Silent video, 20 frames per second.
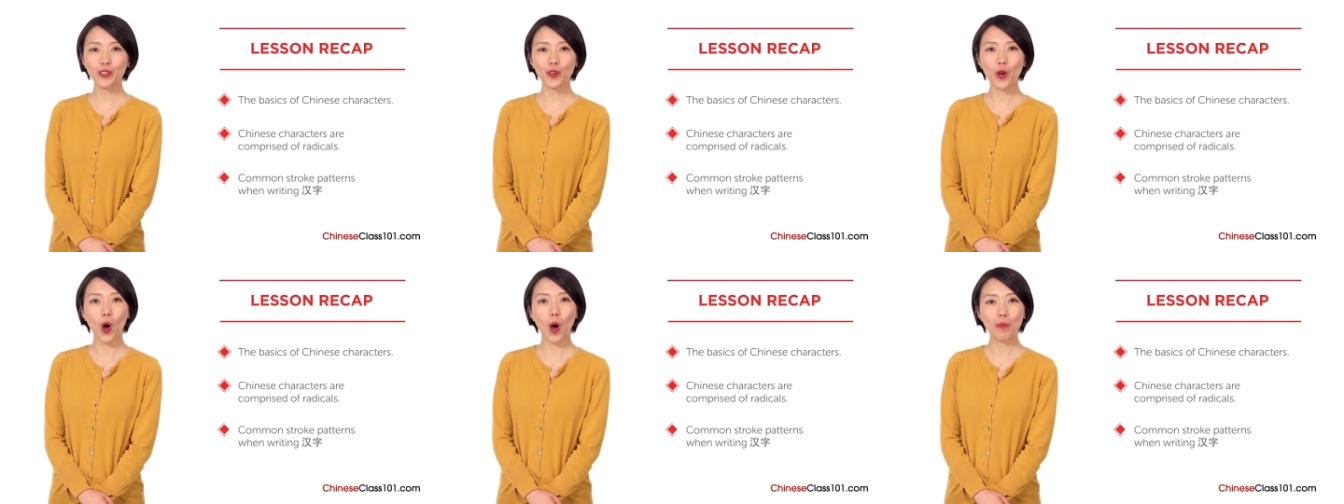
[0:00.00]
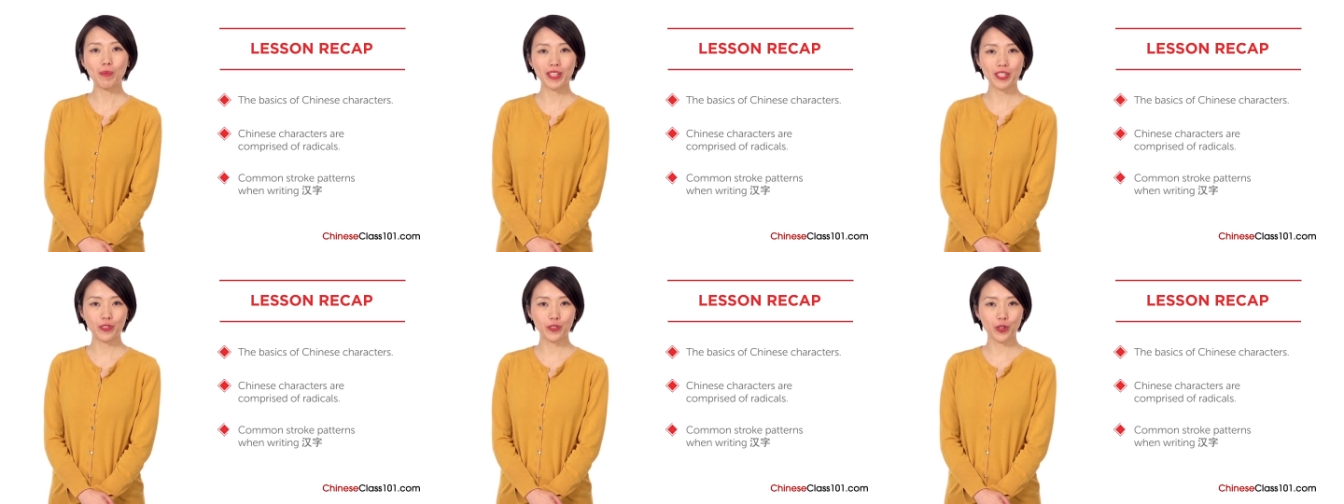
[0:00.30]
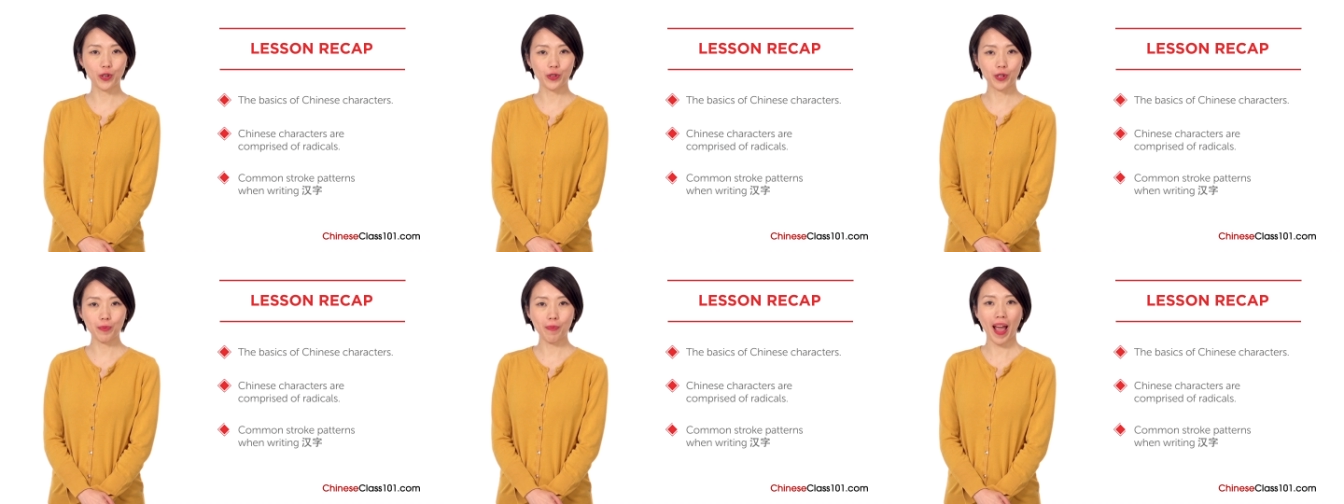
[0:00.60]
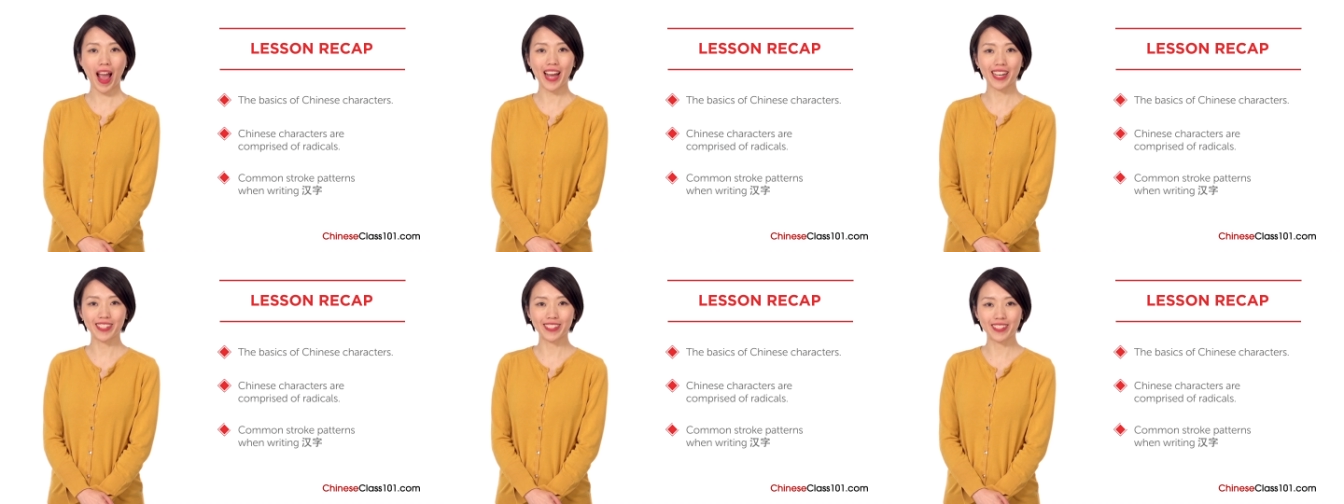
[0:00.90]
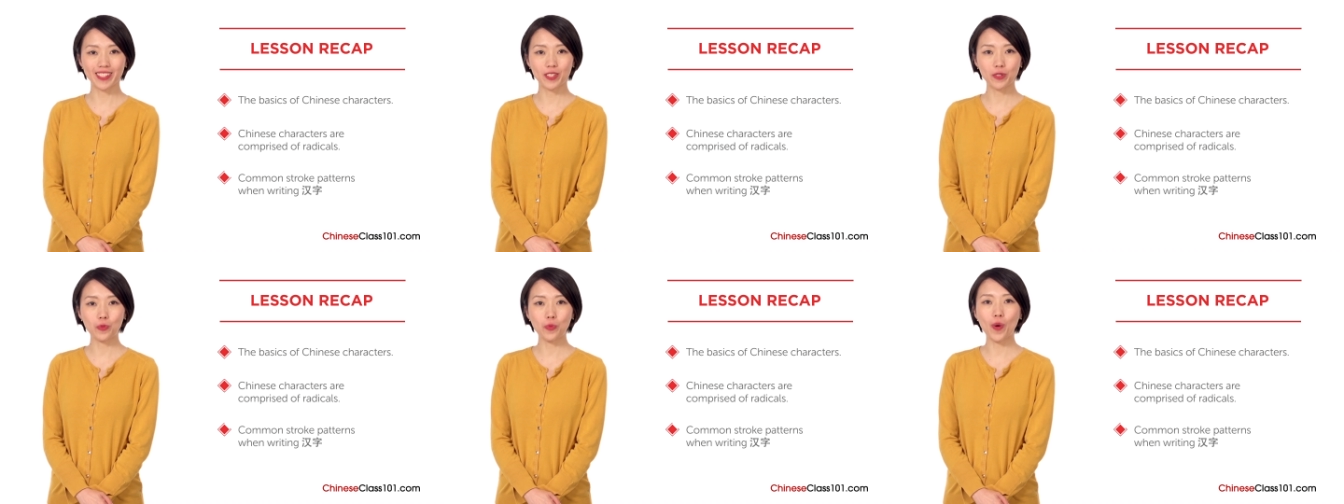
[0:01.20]
common stroke
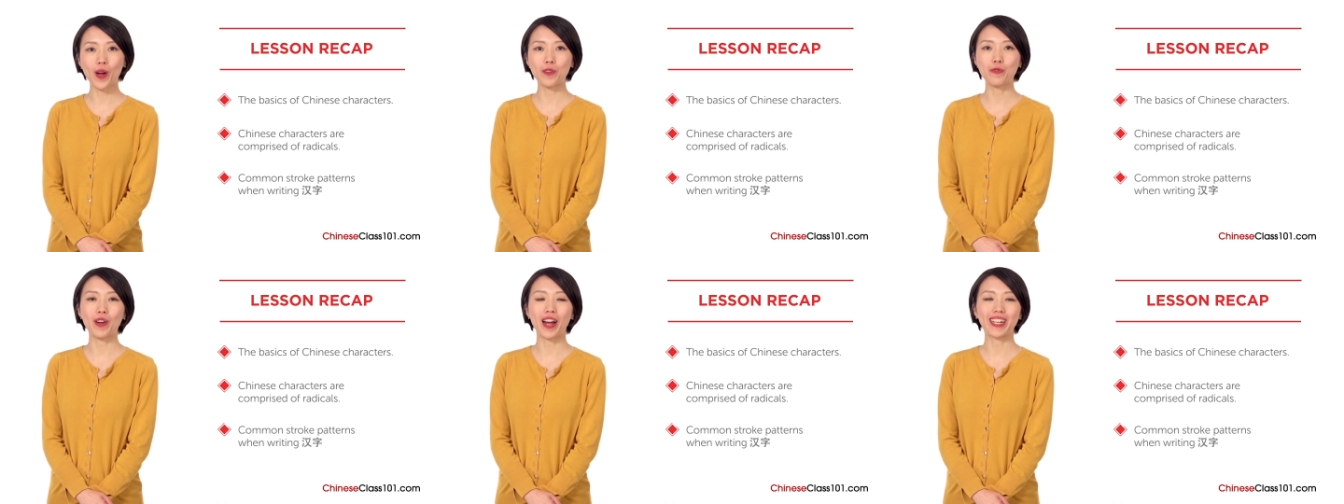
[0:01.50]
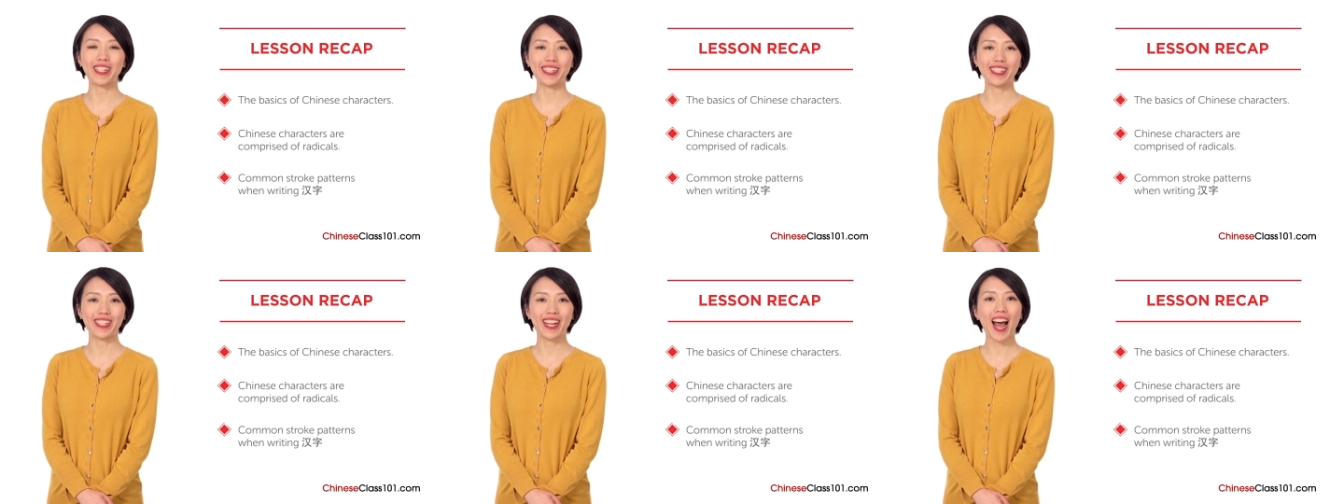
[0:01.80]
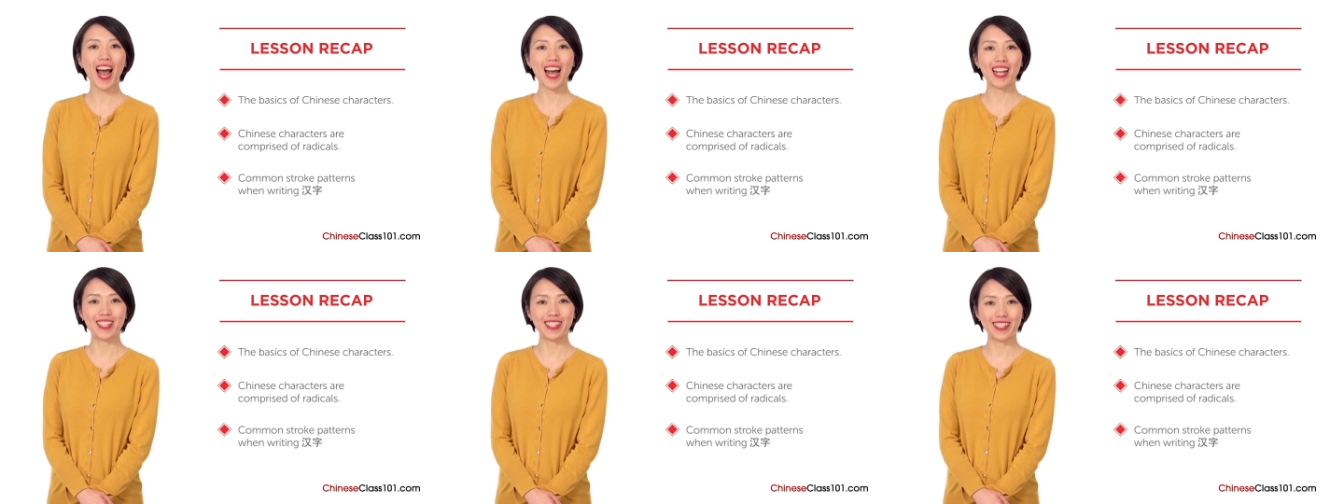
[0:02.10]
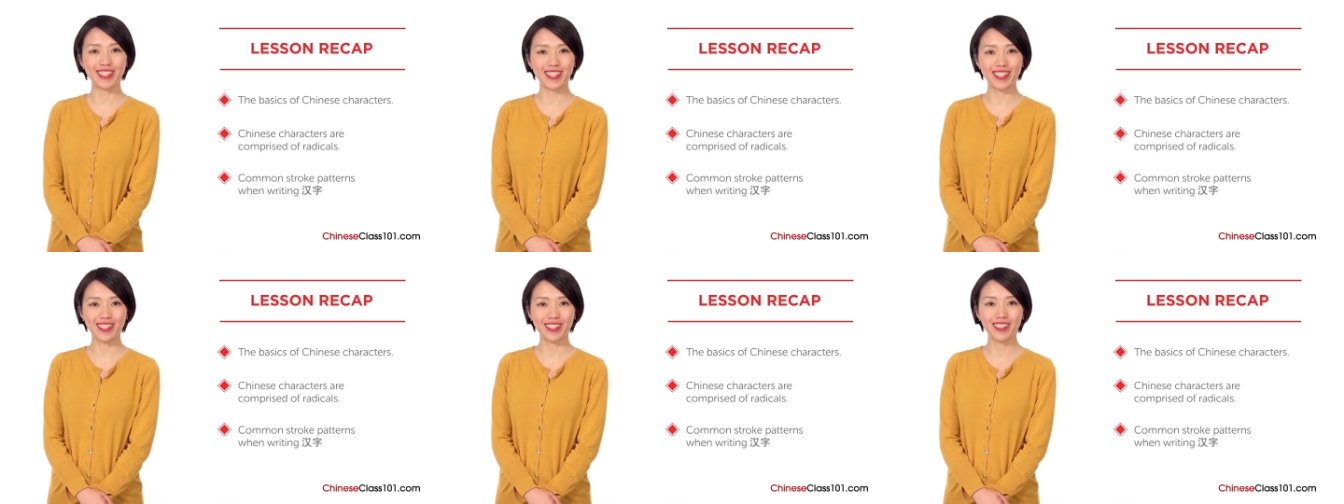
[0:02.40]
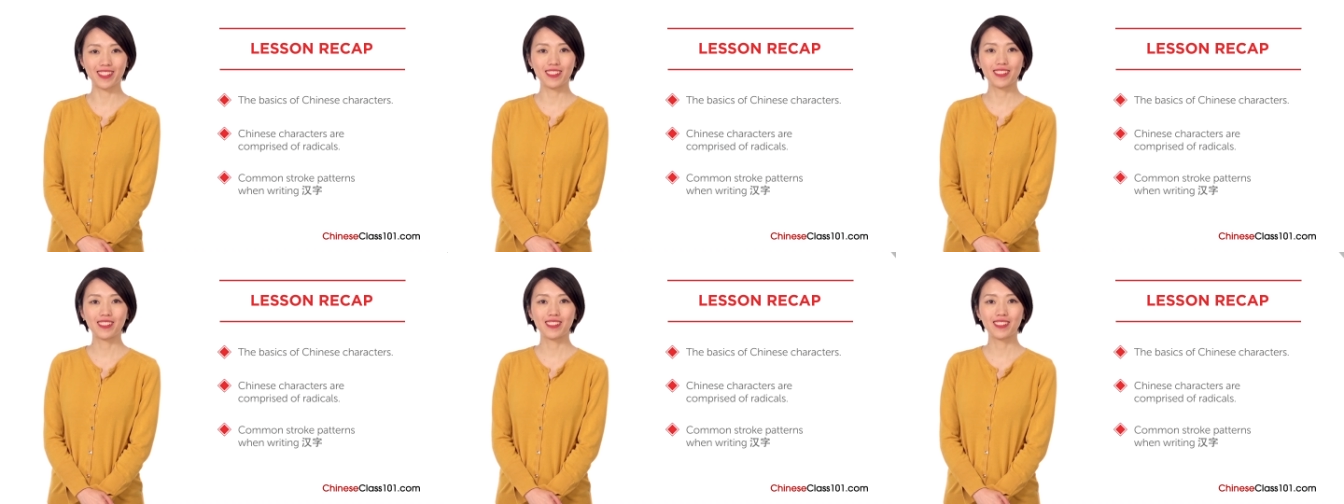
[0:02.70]
patterns when writing Hanzi.